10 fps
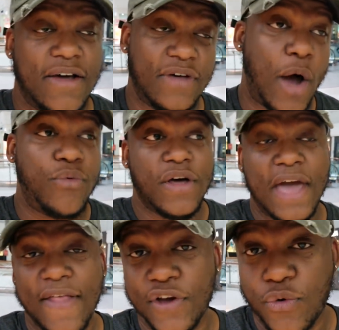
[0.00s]
I would rather
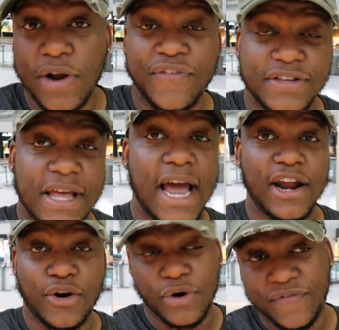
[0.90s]
have the Griffeys. They got
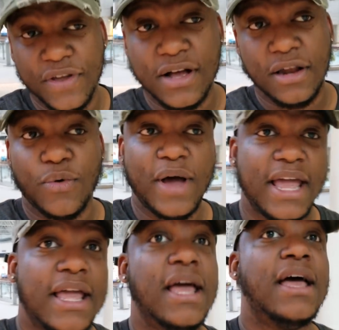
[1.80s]
the Griffey
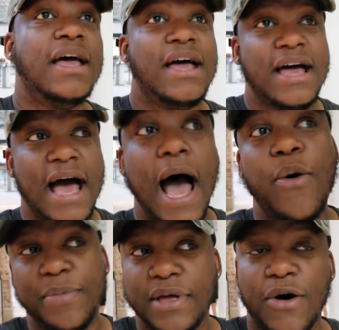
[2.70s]
colorway. I
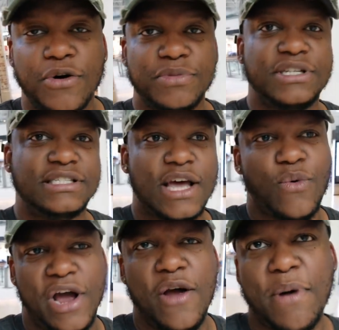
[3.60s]
would be on them. She said,
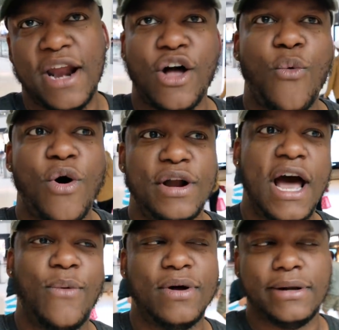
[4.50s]
well, everybody gonna want
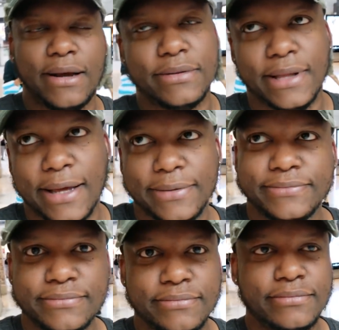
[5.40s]
that one. I was like,
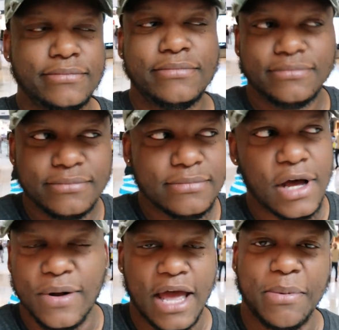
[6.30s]

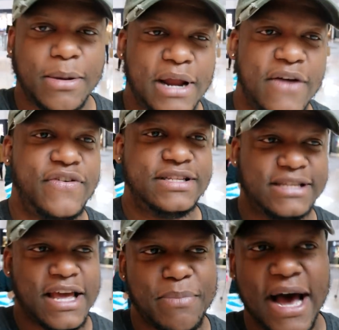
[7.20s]
okay, but I'm not finna sit
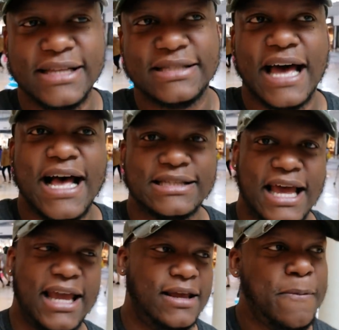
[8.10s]
here and buy a size
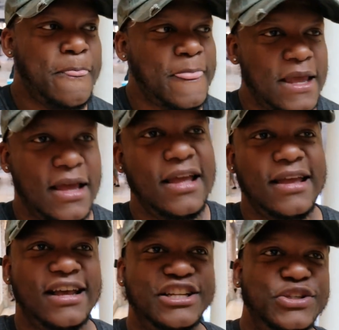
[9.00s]
eight
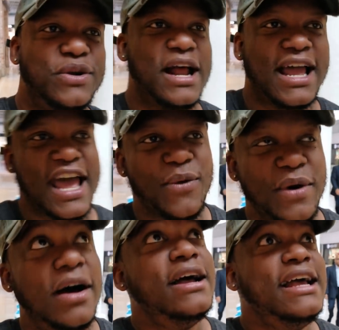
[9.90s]
in a shoe that I can't
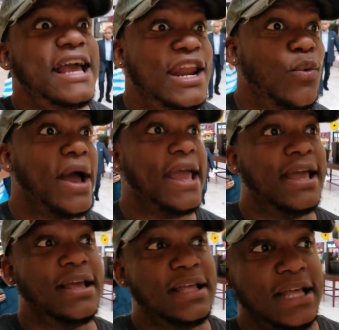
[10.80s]
wear. Anyway,
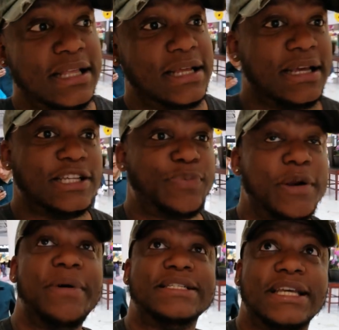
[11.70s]
that's pretty
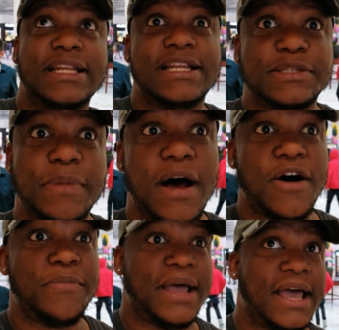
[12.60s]
much it in this
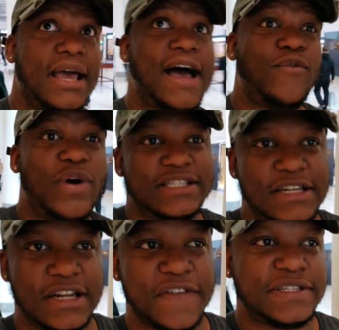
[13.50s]
mall, man. I've wasted
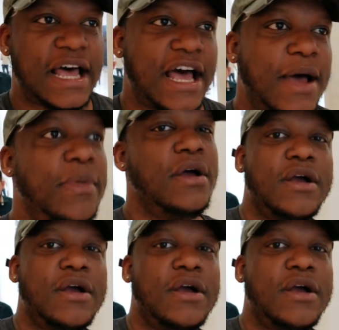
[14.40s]
enough time.